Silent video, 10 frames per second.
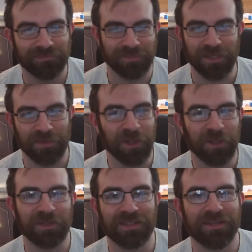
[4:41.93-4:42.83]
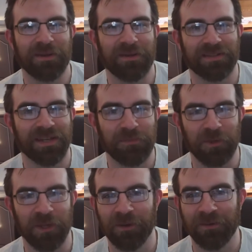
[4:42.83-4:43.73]
That's part of the stereotype
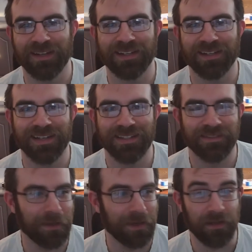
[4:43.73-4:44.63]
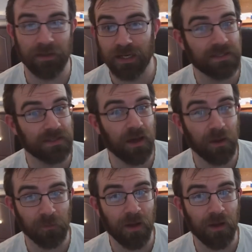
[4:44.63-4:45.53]
we all recognize today, and it's
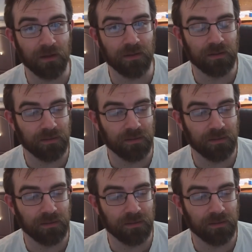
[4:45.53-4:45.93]
not wrong.